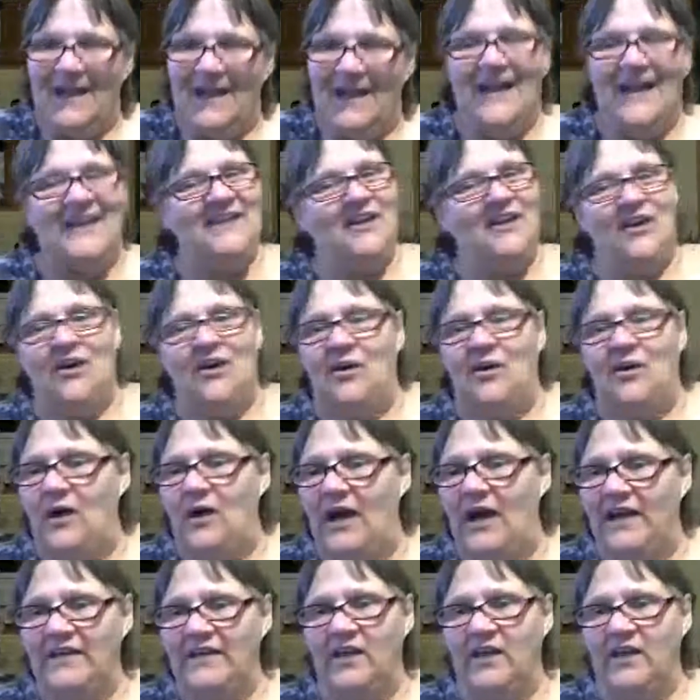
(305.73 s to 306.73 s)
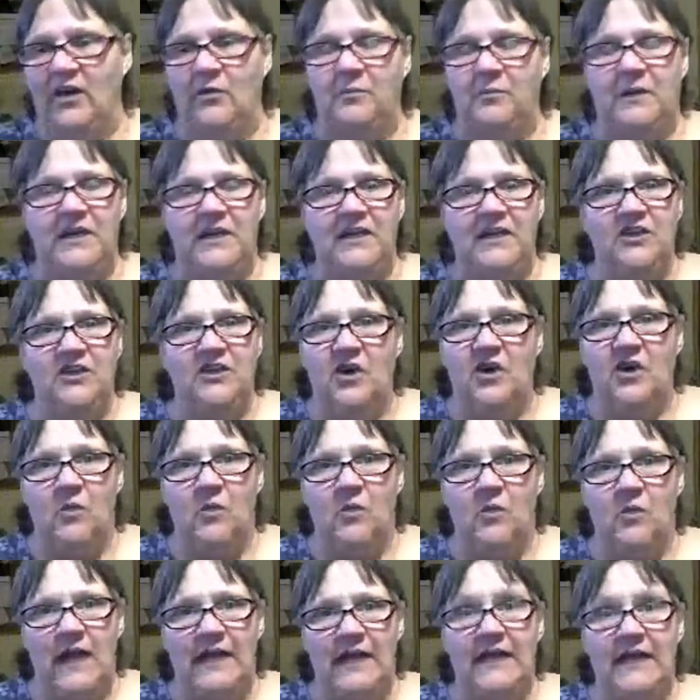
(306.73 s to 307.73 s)
I know, but you know
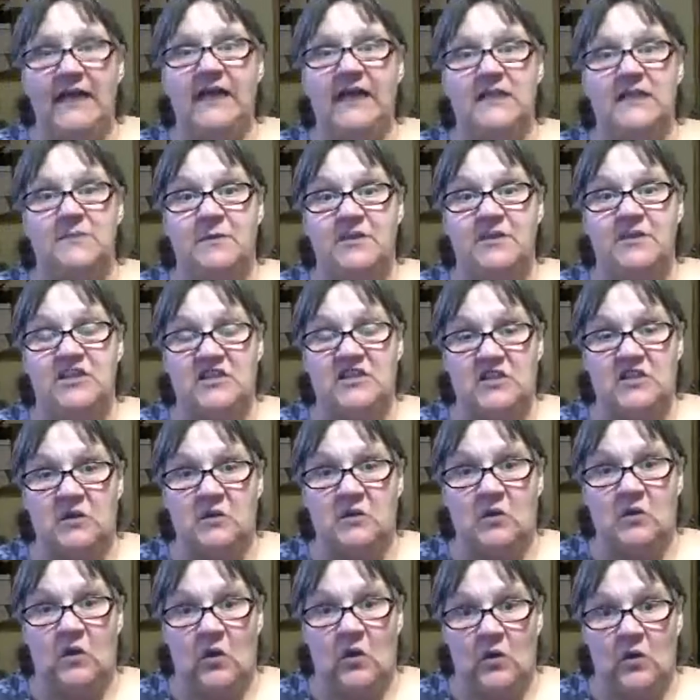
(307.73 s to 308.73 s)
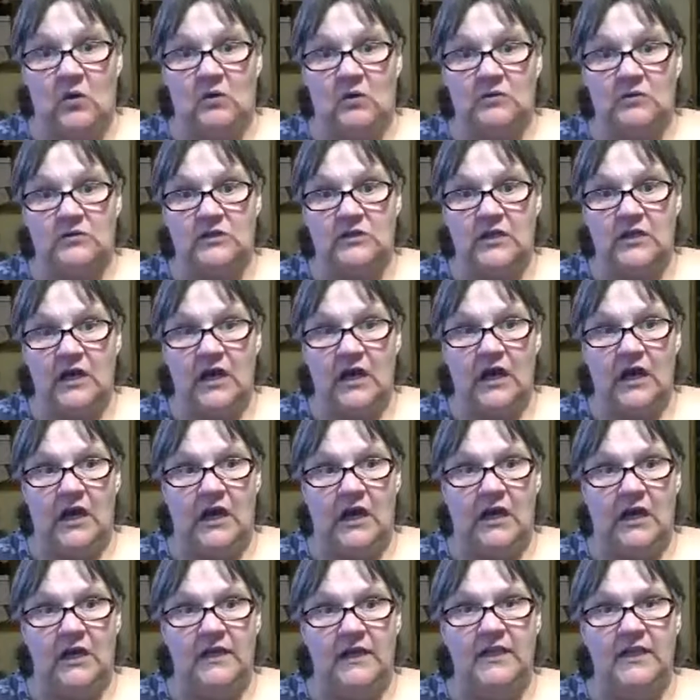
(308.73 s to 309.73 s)
what? It has been so cold.
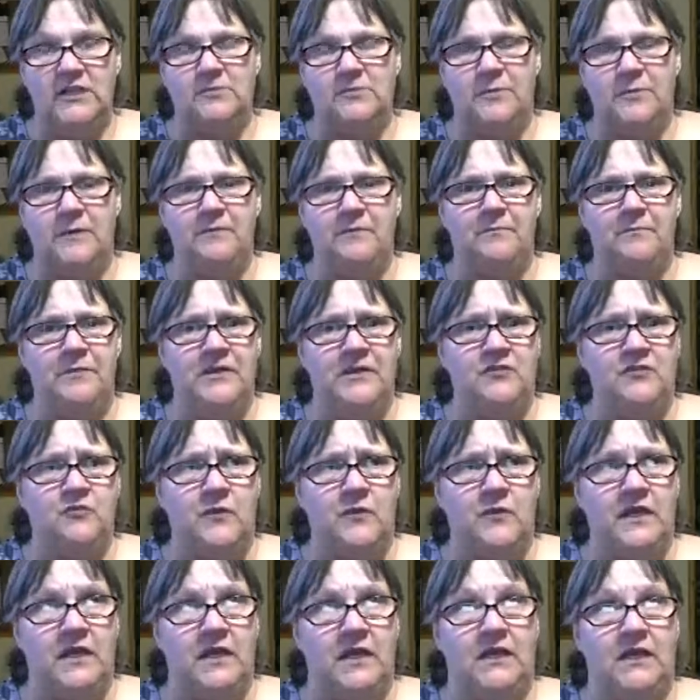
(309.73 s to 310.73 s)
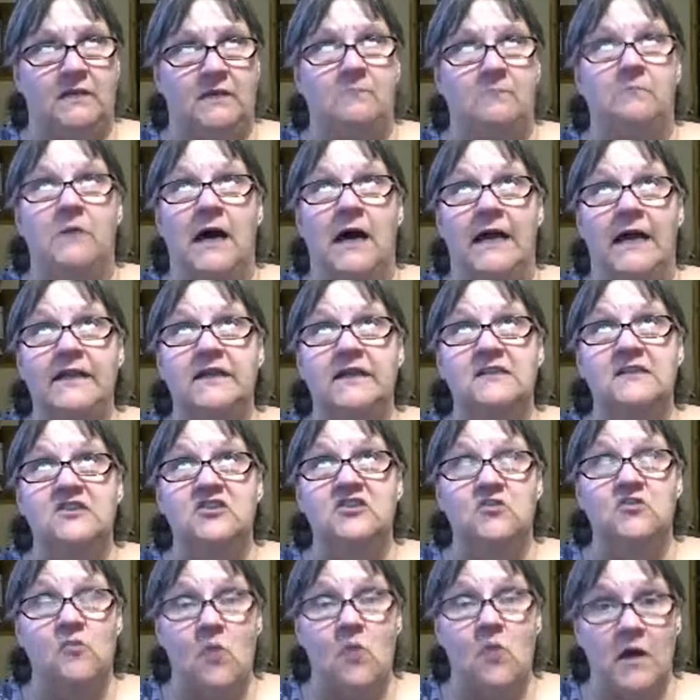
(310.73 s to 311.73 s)
It's been between
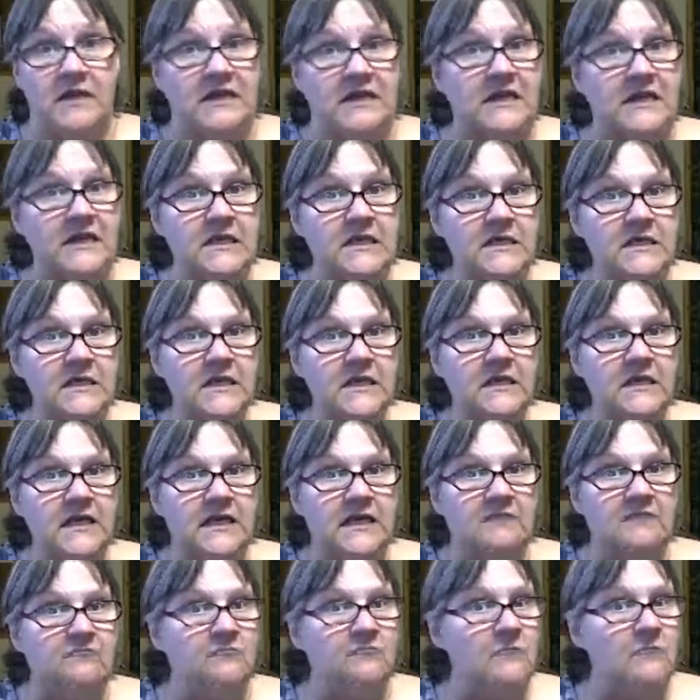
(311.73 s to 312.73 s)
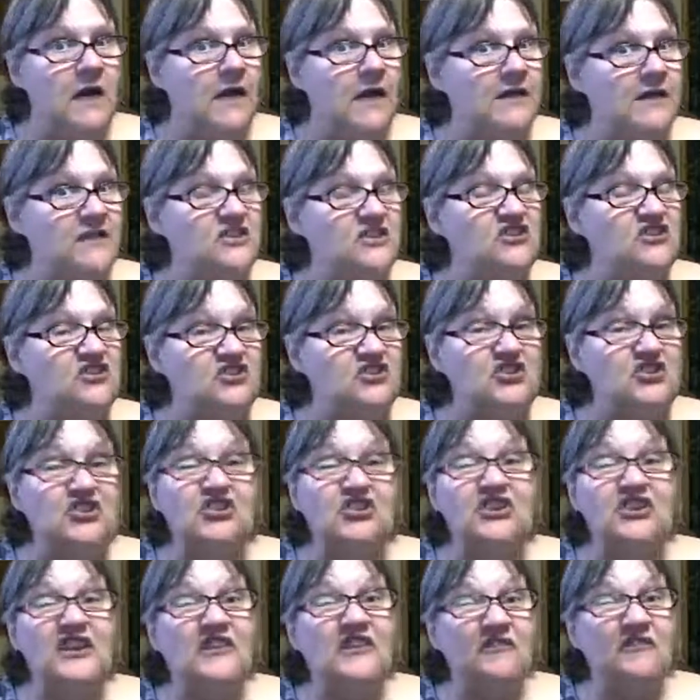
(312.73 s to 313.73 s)
-20 and
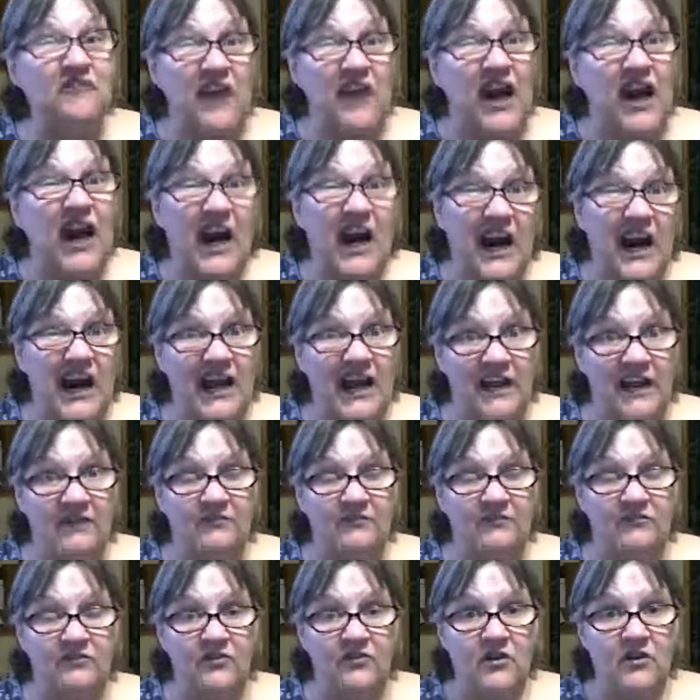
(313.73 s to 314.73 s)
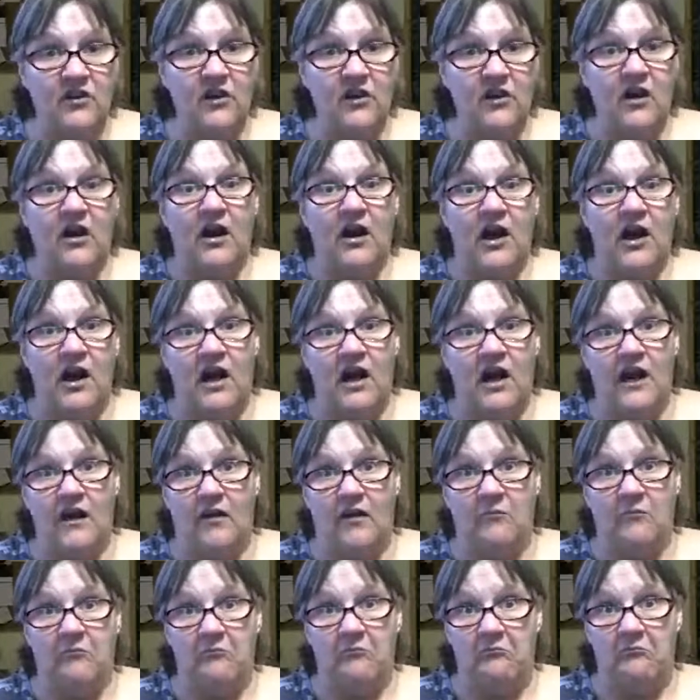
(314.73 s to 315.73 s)
-35
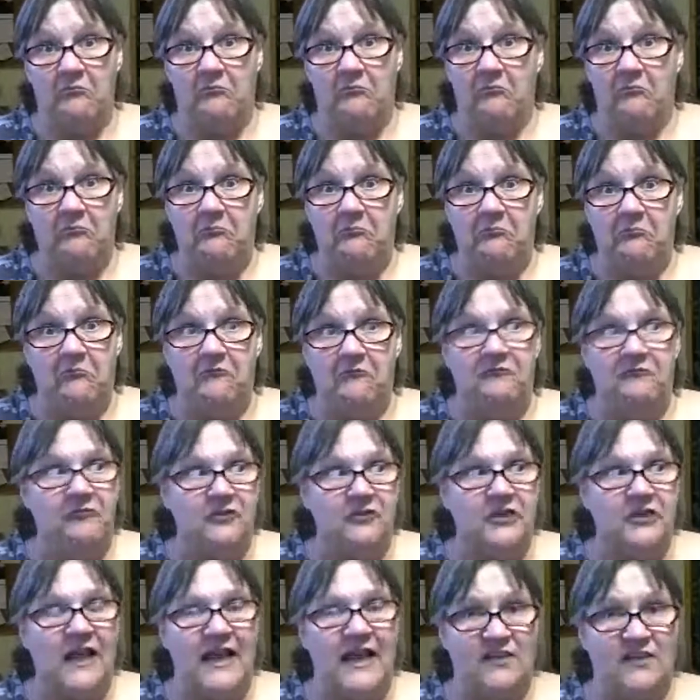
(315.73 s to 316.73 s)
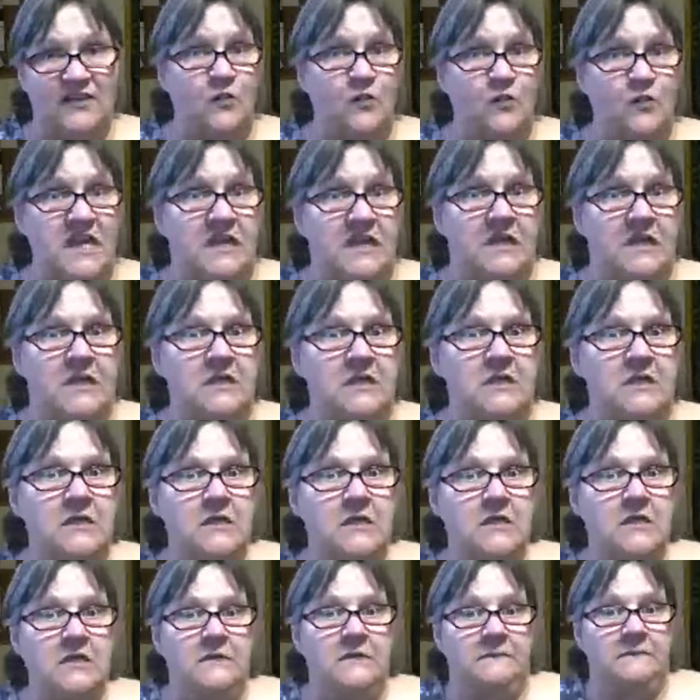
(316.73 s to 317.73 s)
um, for the last week.
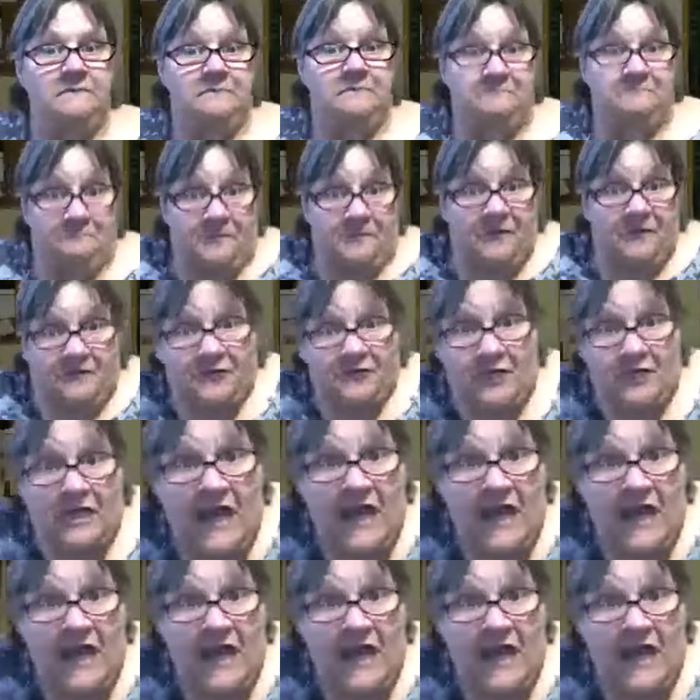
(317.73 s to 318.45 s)
For the